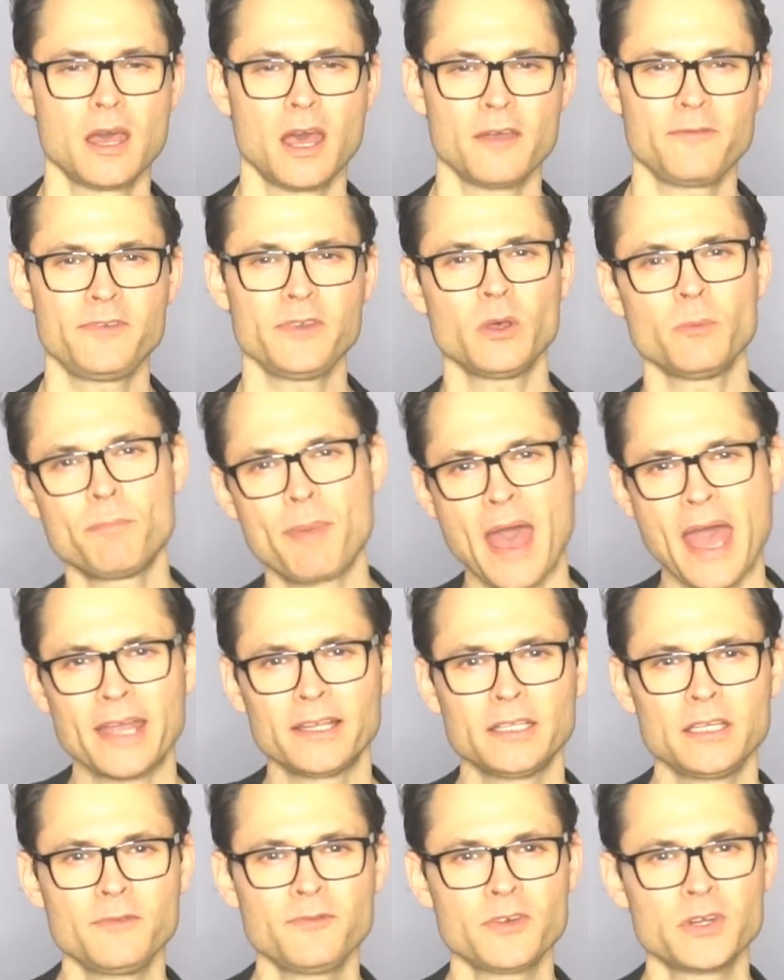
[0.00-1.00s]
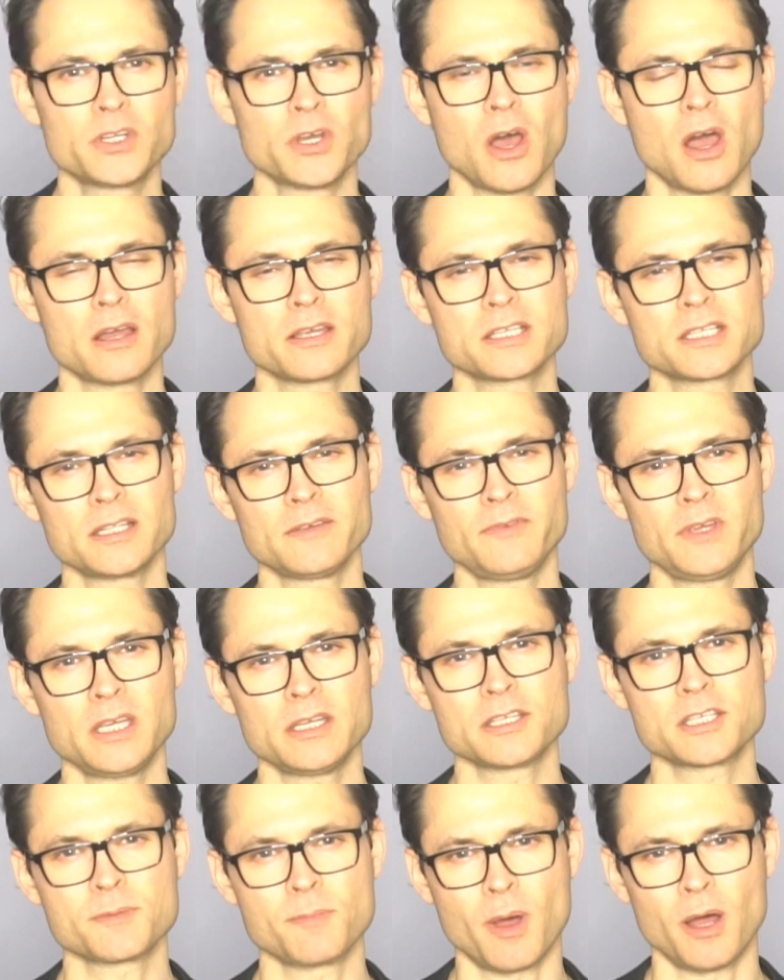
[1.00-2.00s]
I feel badly for dogs living
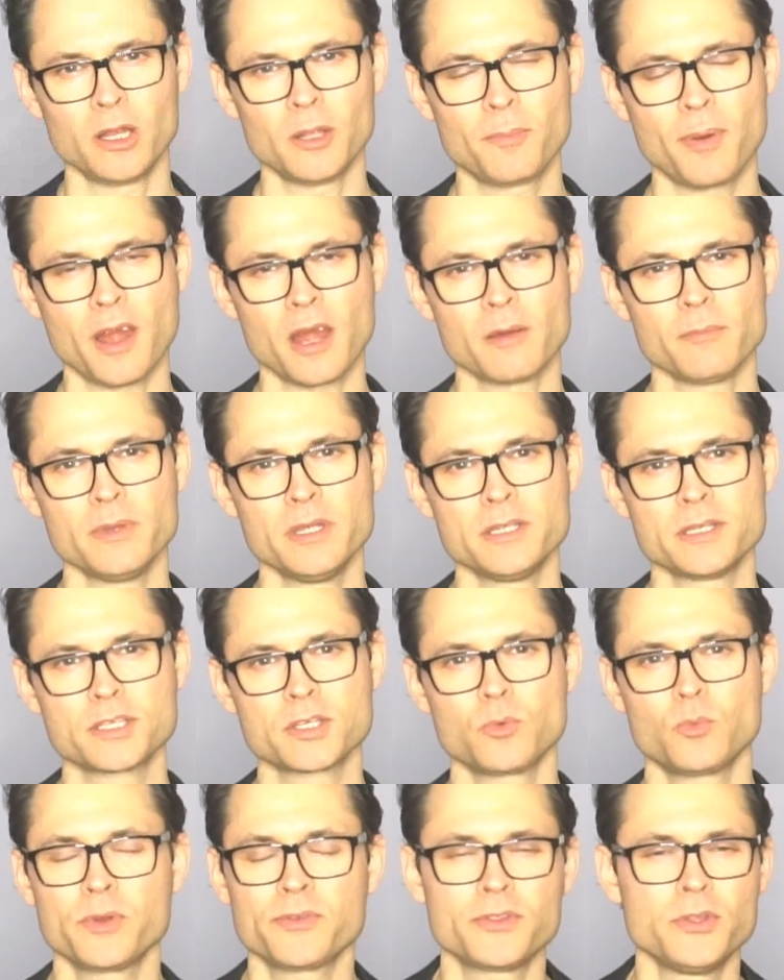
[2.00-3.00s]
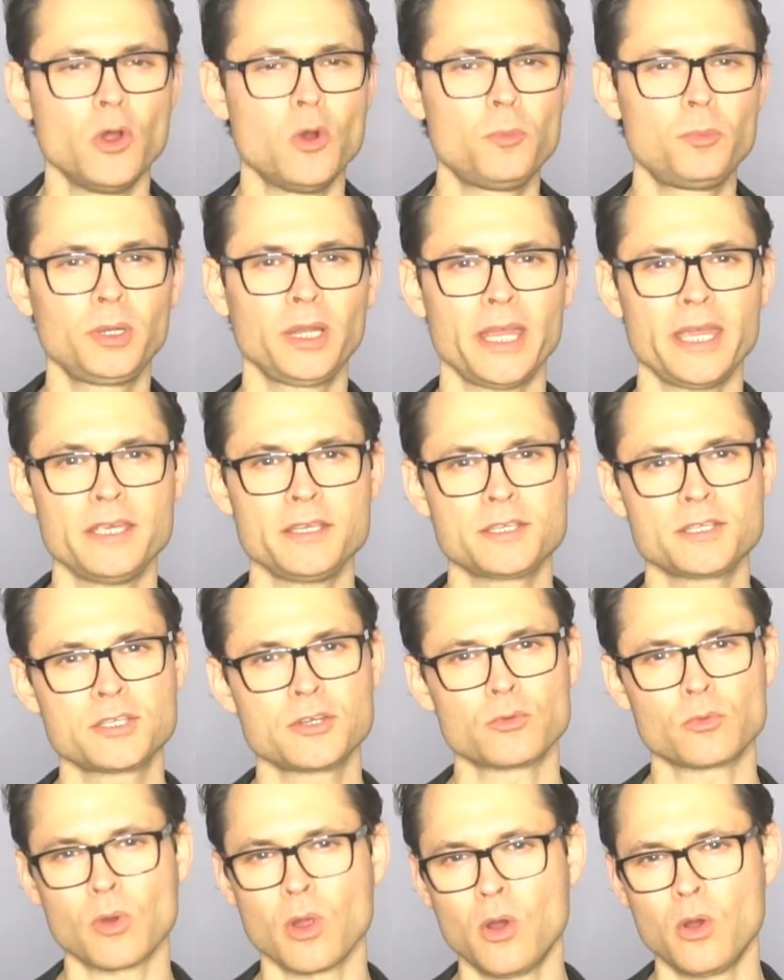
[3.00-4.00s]
in small apartments with no place
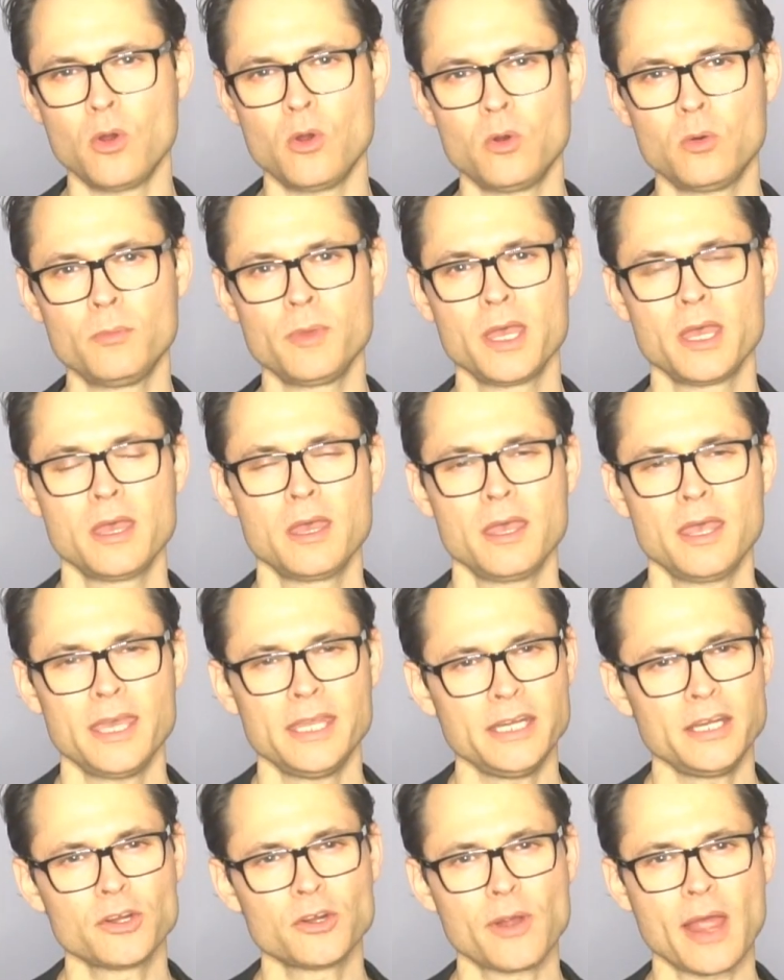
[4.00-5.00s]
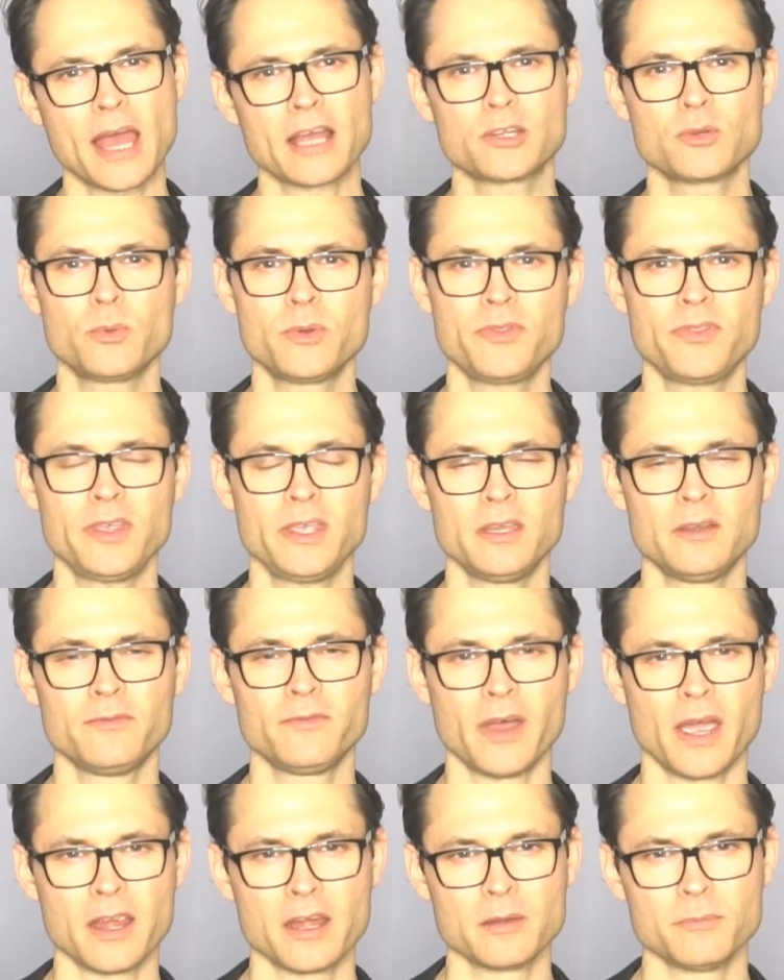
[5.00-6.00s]
to roam and interact with the
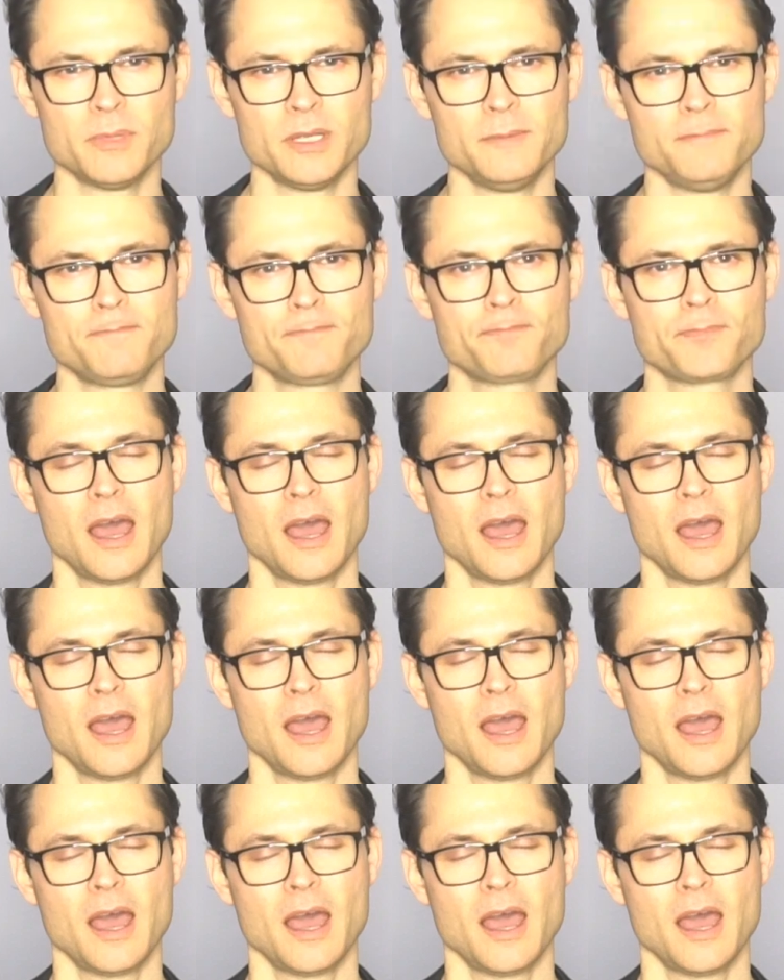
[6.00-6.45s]
environment.